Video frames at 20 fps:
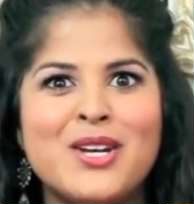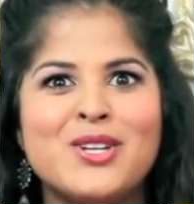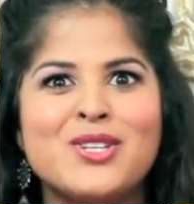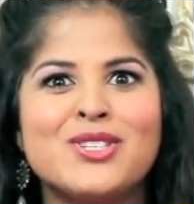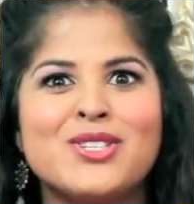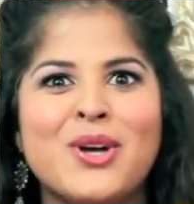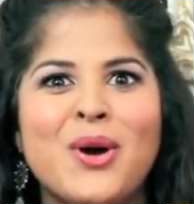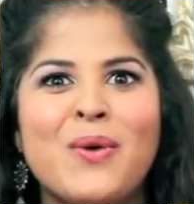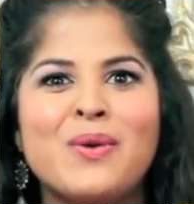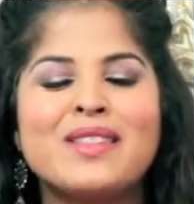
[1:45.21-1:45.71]

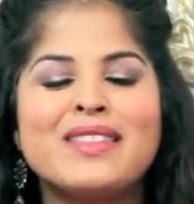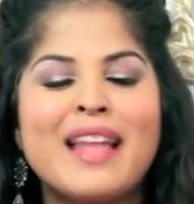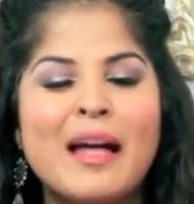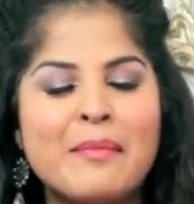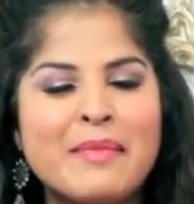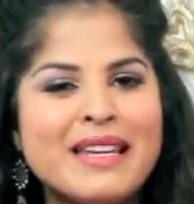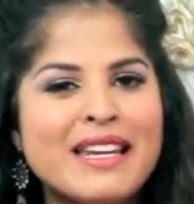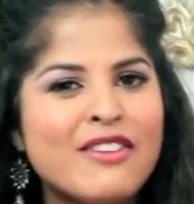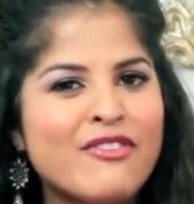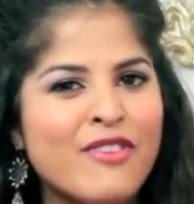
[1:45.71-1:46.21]
So
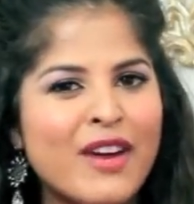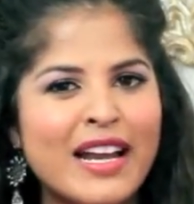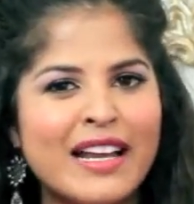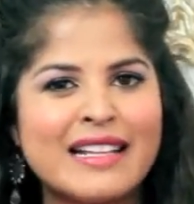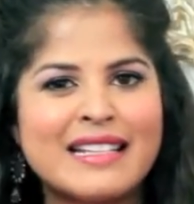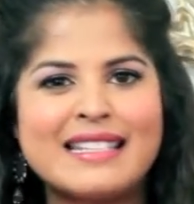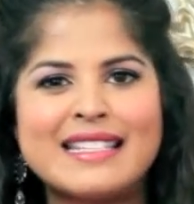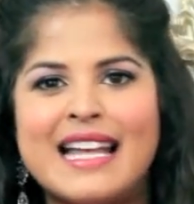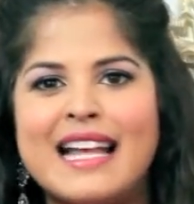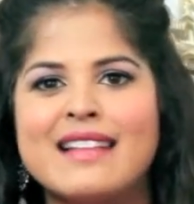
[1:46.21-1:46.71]
lemon and
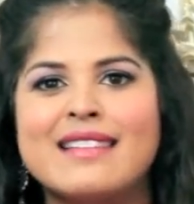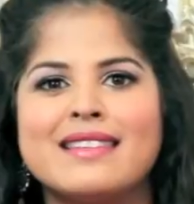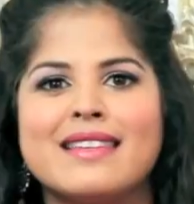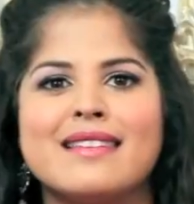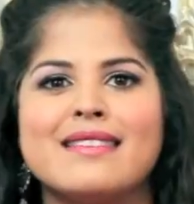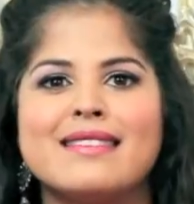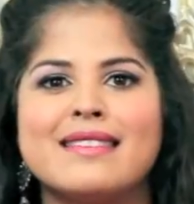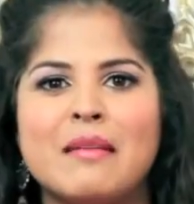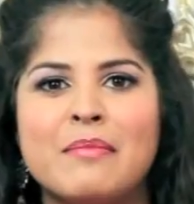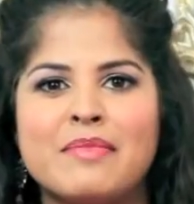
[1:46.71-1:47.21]
frankincense
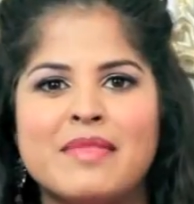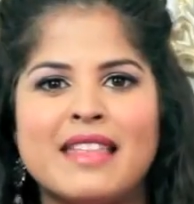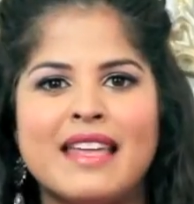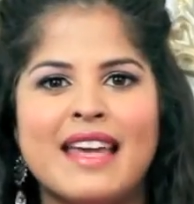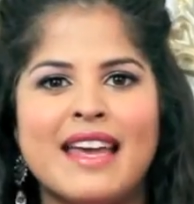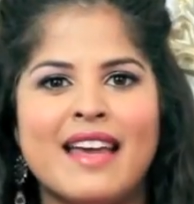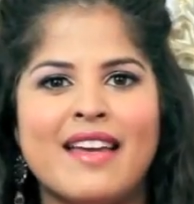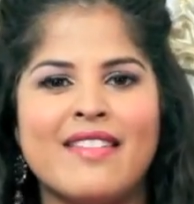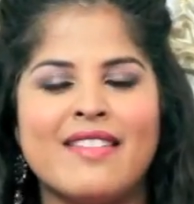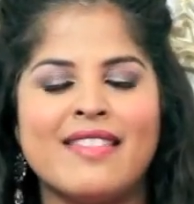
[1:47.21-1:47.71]
is
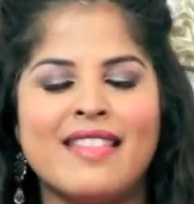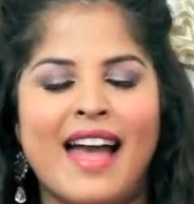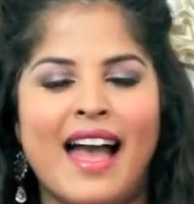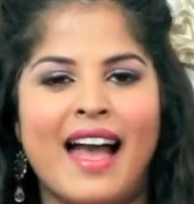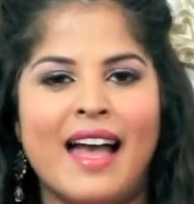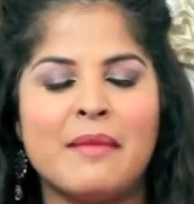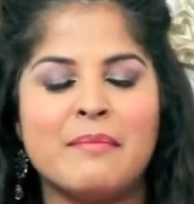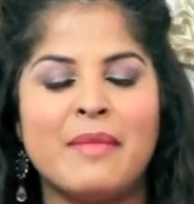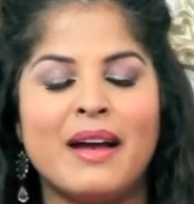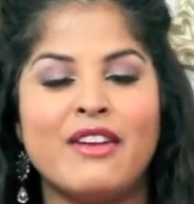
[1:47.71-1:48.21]
something
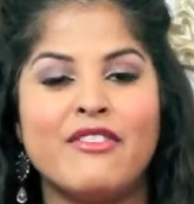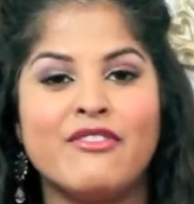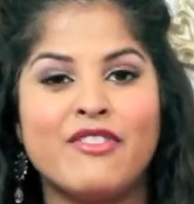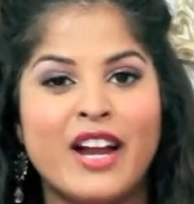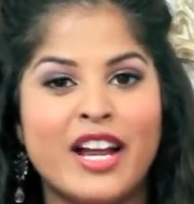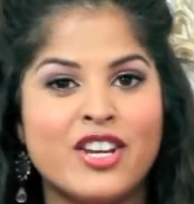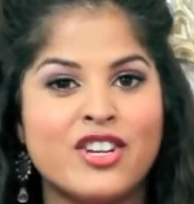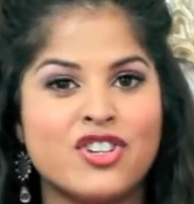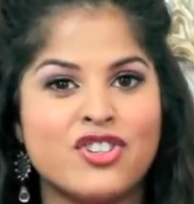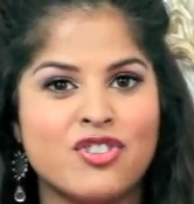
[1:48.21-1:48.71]
that my
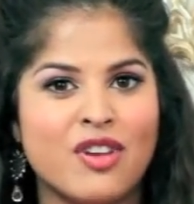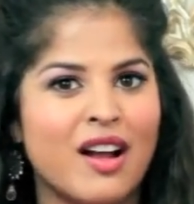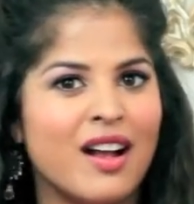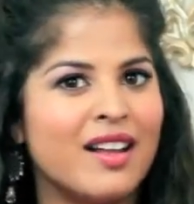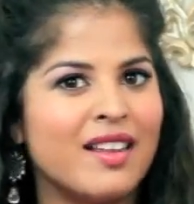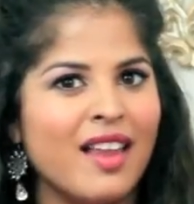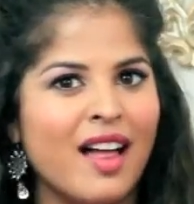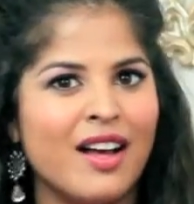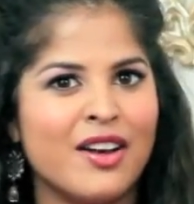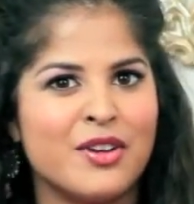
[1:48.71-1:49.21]
friend
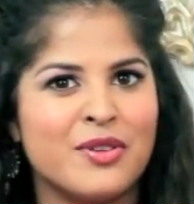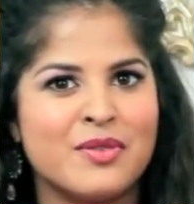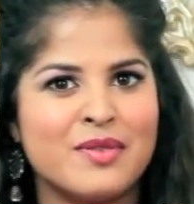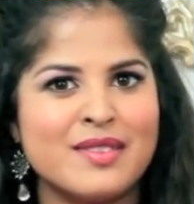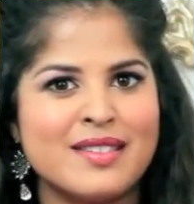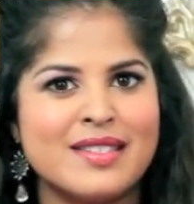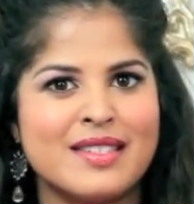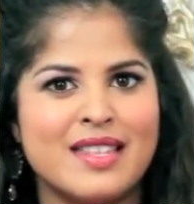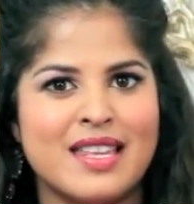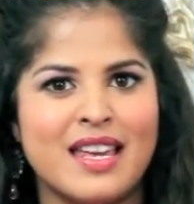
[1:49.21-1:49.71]
Shrunkala,
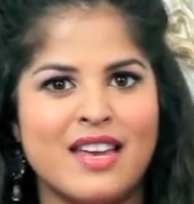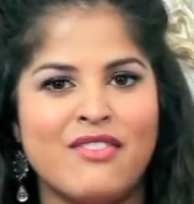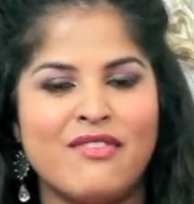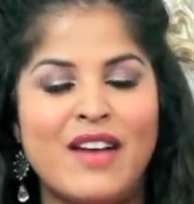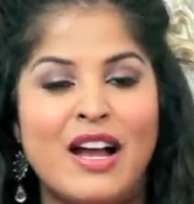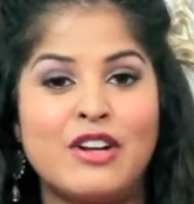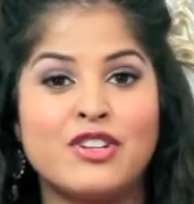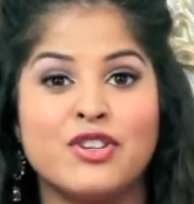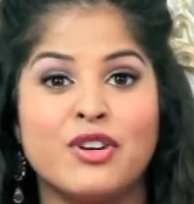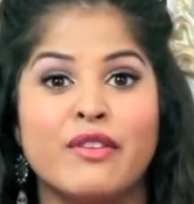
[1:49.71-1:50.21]
who's the
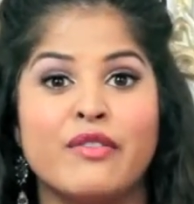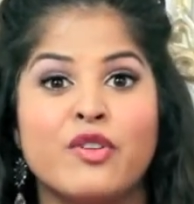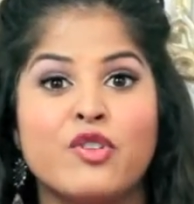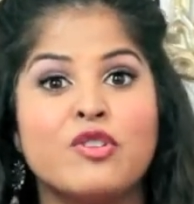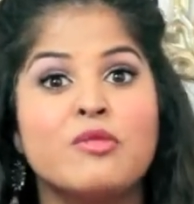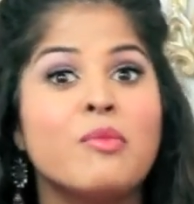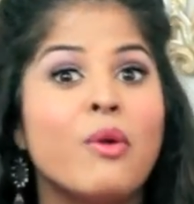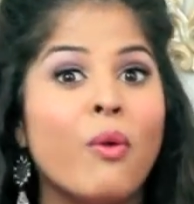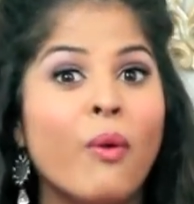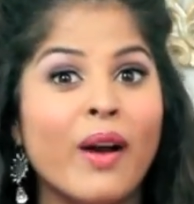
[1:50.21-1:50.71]
founder of
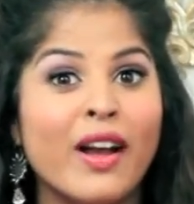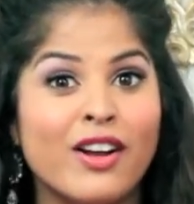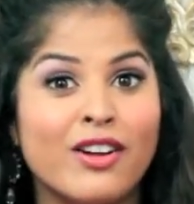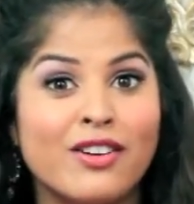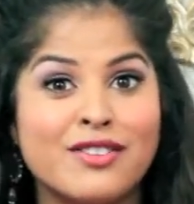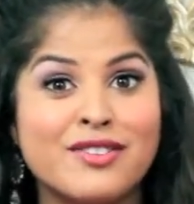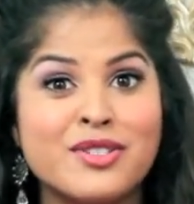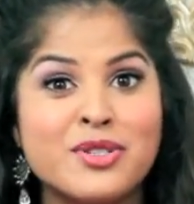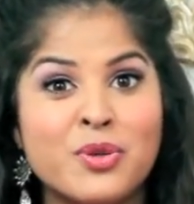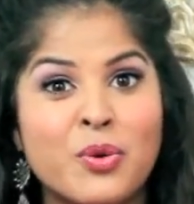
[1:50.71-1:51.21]
Uma
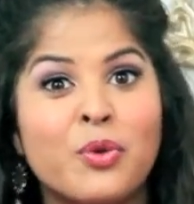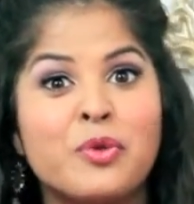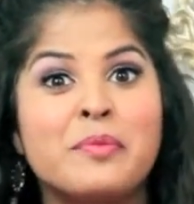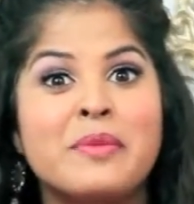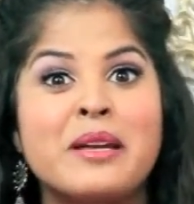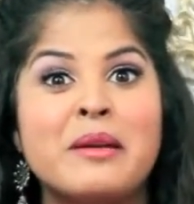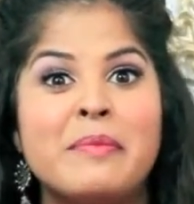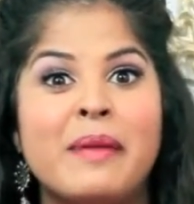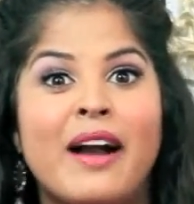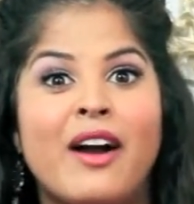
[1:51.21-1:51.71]
Oils, told
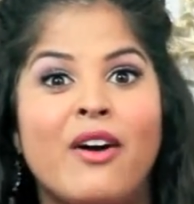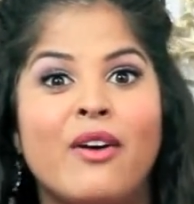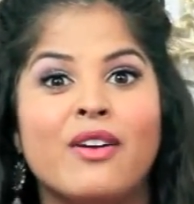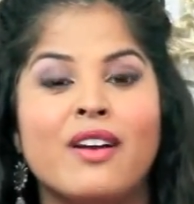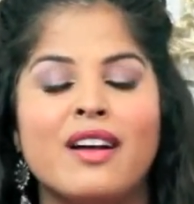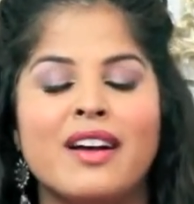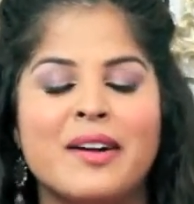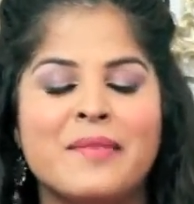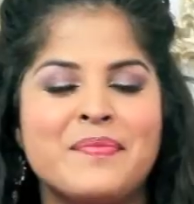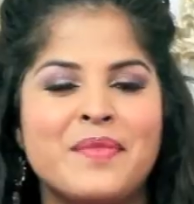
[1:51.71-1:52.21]
me about
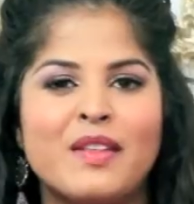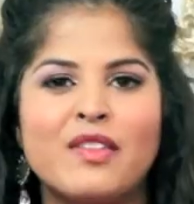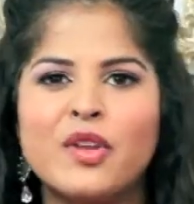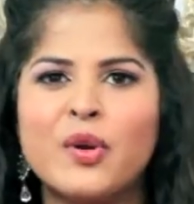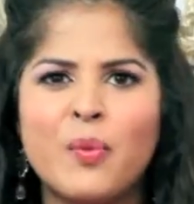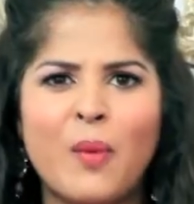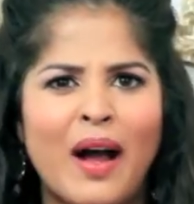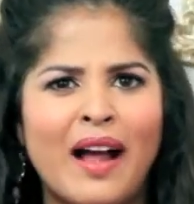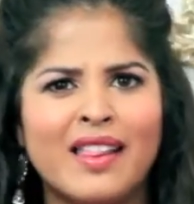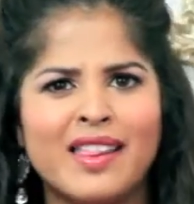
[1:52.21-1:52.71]
a
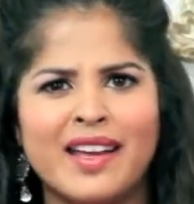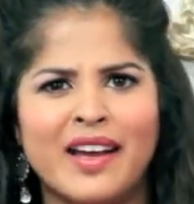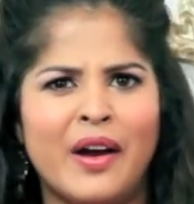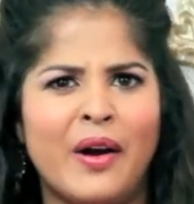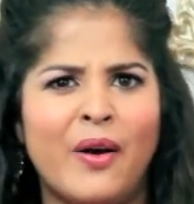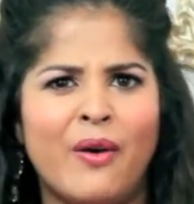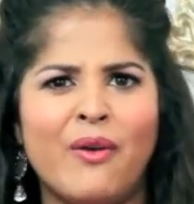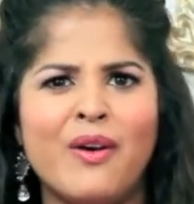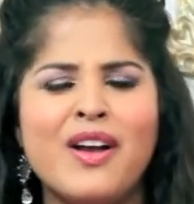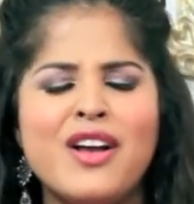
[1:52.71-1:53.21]
little while
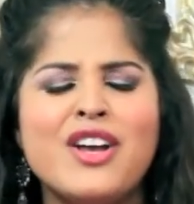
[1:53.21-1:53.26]
ago.